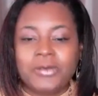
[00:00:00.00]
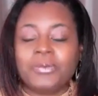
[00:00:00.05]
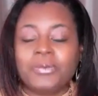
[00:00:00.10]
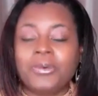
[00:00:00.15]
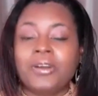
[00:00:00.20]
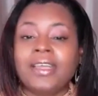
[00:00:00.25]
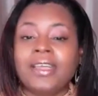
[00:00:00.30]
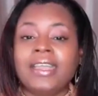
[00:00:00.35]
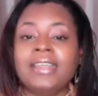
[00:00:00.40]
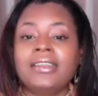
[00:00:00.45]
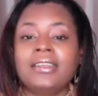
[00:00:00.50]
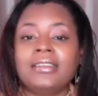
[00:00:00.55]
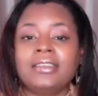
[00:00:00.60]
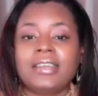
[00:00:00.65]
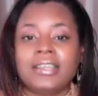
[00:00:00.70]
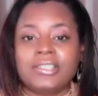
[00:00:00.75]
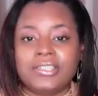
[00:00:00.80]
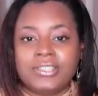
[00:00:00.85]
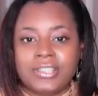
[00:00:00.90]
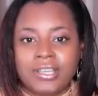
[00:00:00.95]
Well, in a
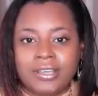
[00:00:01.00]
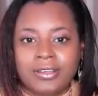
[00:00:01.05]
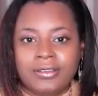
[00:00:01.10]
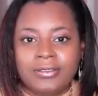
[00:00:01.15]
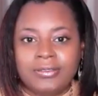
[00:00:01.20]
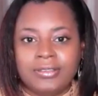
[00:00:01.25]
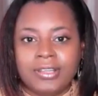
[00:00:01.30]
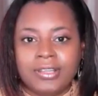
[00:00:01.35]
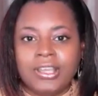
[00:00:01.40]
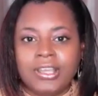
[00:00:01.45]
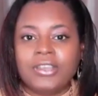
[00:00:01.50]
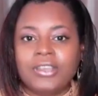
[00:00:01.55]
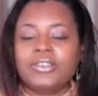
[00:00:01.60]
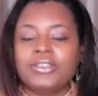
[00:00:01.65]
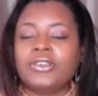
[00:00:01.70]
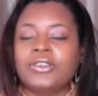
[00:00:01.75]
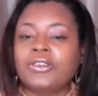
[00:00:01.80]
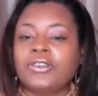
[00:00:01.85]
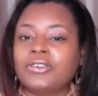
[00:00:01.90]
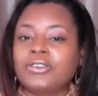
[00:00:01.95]
nutshell,
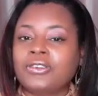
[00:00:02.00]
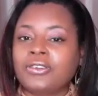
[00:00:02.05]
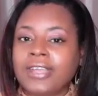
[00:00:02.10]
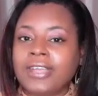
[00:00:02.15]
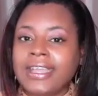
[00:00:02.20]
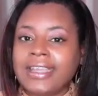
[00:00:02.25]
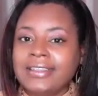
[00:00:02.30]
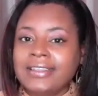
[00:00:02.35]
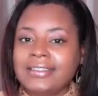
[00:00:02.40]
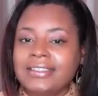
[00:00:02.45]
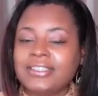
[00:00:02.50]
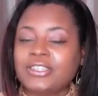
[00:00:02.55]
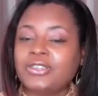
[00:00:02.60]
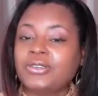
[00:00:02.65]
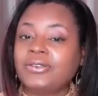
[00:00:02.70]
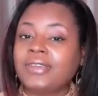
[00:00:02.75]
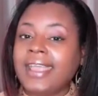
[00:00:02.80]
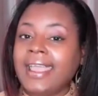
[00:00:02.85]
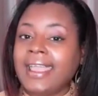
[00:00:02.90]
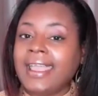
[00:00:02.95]
your great
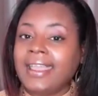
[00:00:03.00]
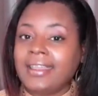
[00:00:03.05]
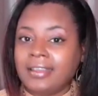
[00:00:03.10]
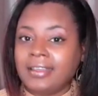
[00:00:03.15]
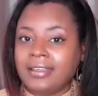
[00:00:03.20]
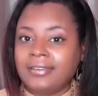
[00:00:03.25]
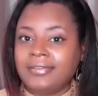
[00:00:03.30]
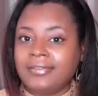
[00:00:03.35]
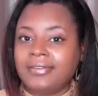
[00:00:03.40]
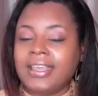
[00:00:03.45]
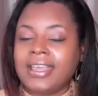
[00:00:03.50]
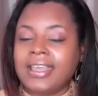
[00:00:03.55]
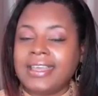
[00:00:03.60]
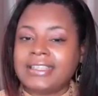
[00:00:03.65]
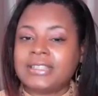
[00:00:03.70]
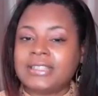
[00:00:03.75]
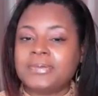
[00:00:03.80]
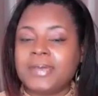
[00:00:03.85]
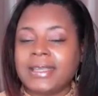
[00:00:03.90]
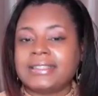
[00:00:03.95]
creative
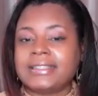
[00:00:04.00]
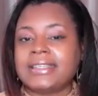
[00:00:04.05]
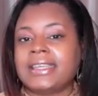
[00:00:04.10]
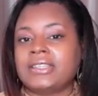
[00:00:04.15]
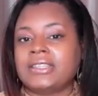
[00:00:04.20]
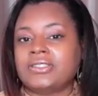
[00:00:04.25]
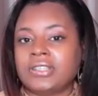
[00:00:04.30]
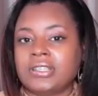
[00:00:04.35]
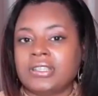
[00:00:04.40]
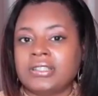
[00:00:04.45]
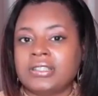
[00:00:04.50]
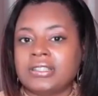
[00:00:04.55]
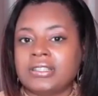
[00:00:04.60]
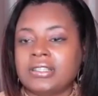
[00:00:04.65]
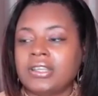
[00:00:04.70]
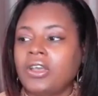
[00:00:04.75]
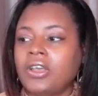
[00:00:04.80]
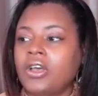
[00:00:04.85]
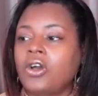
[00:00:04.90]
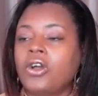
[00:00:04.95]
expectations
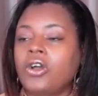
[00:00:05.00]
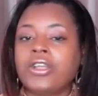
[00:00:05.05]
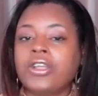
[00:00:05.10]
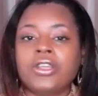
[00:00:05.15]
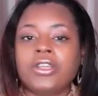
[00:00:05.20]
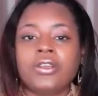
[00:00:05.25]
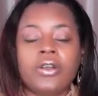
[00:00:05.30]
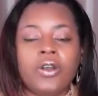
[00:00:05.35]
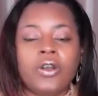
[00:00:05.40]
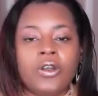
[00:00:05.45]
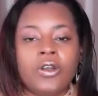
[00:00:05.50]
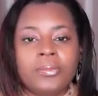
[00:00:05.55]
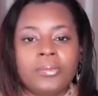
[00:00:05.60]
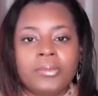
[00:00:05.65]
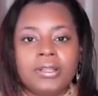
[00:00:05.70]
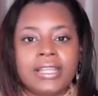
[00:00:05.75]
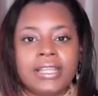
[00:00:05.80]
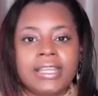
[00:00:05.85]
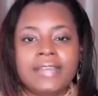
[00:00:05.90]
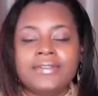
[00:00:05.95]
are your own
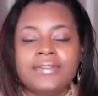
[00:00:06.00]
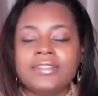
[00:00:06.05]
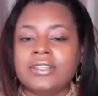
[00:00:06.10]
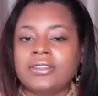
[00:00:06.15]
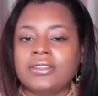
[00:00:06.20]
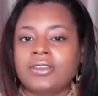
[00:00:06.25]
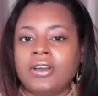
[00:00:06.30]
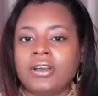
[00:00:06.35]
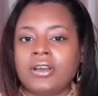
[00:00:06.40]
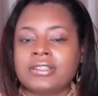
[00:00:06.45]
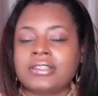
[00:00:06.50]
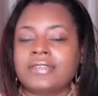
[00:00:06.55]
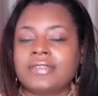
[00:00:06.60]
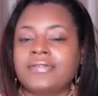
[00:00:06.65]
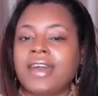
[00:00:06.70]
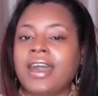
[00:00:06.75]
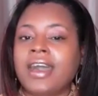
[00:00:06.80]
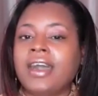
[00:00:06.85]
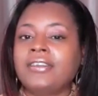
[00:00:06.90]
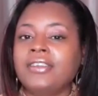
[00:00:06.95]
beliefs and thoughts of
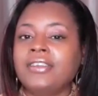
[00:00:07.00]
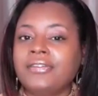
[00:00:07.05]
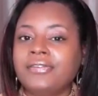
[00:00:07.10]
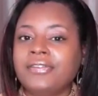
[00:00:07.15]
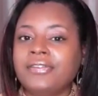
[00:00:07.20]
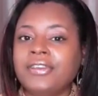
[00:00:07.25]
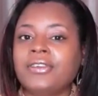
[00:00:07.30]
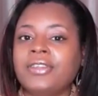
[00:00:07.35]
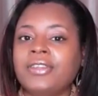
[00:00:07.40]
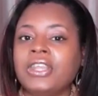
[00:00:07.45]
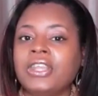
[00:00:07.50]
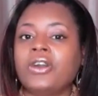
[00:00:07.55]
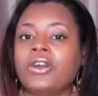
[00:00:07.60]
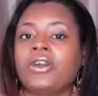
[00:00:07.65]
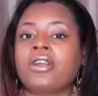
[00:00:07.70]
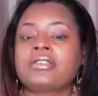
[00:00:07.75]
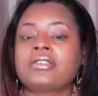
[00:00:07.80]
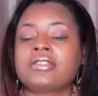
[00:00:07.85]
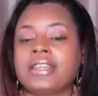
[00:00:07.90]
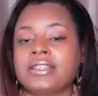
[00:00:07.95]
how you feel the
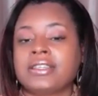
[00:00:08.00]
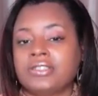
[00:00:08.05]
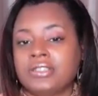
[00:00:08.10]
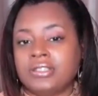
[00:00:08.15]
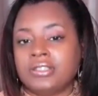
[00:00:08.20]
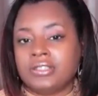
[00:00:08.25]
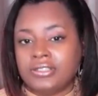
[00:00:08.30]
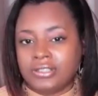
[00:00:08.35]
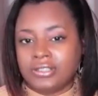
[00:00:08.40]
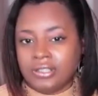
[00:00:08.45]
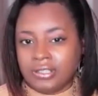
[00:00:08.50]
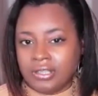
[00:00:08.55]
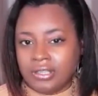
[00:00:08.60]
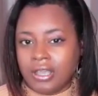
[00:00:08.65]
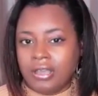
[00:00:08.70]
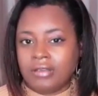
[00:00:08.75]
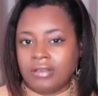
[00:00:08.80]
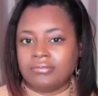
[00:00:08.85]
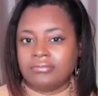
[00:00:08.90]
art session should go.